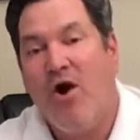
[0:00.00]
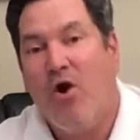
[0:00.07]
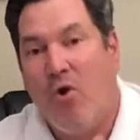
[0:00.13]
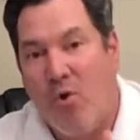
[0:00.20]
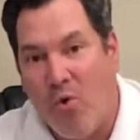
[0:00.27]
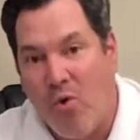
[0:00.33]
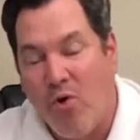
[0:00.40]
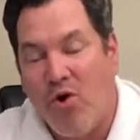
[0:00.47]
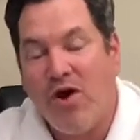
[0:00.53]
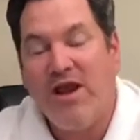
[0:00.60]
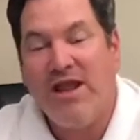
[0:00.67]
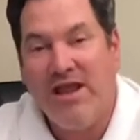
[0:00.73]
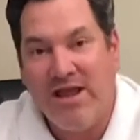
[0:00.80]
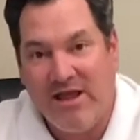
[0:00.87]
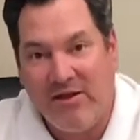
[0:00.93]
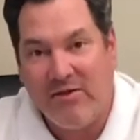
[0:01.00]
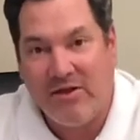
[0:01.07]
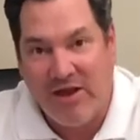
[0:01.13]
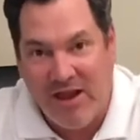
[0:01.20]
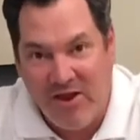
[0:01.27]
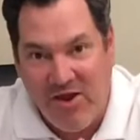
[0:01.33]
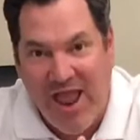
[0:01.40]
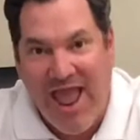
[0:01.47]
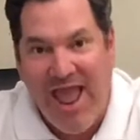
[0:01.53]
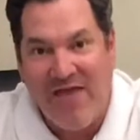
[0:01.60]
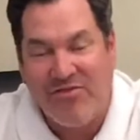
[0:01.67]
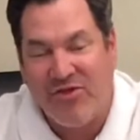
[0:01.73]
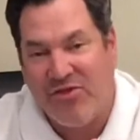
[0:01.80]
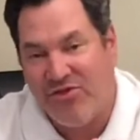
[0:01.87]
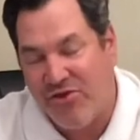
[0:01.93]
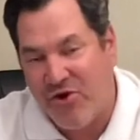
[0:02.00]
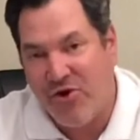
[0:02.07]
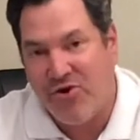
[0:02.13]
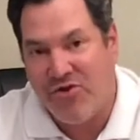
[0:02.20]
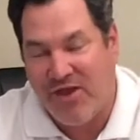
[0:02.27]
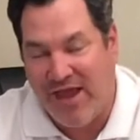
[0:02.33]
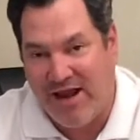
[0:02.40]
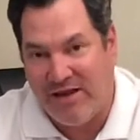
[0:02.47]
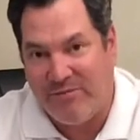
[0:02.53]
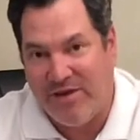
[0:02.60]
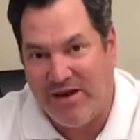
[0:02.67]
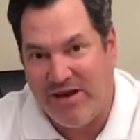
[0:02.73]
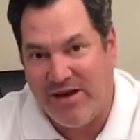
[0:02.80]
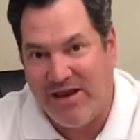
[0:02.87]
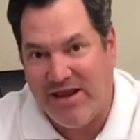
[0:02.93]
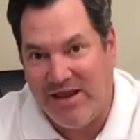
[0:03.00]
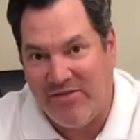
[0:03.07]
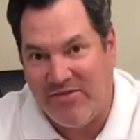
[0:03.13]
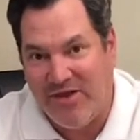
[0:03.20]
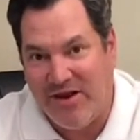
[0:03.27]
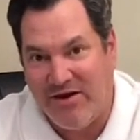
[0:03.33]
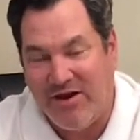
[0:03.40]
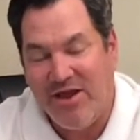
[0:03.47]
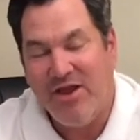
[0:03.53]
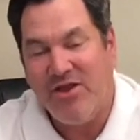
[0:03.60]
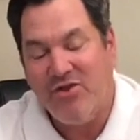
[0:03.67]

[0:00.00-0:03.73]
Or you add the third element in there.